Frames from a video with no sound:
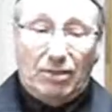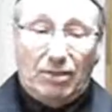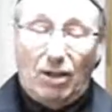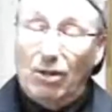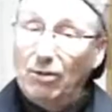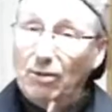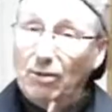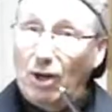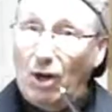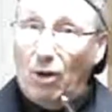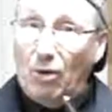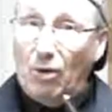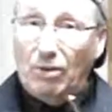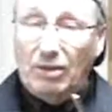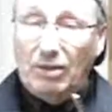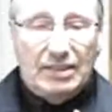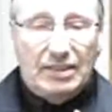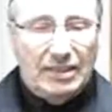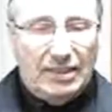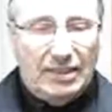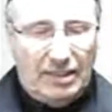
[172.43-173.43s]
Oh no.
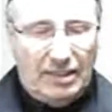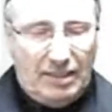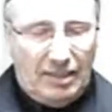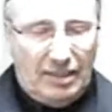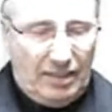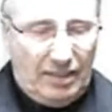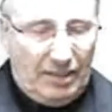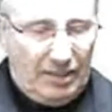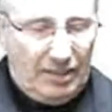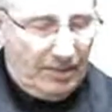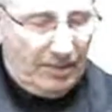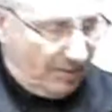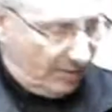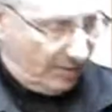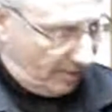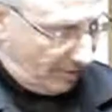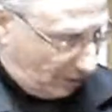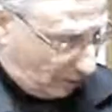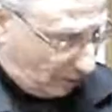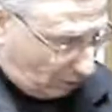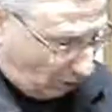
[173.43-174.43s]

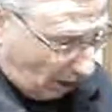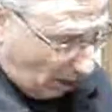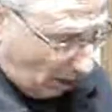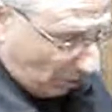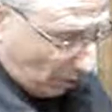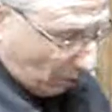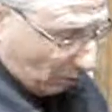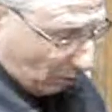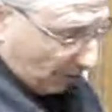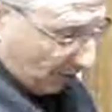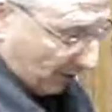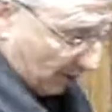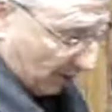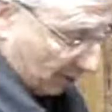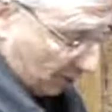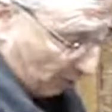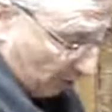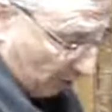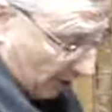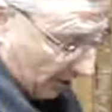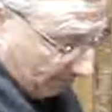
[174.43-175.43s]
The trouble with
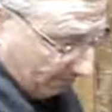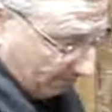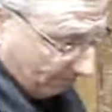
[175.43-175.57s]
this one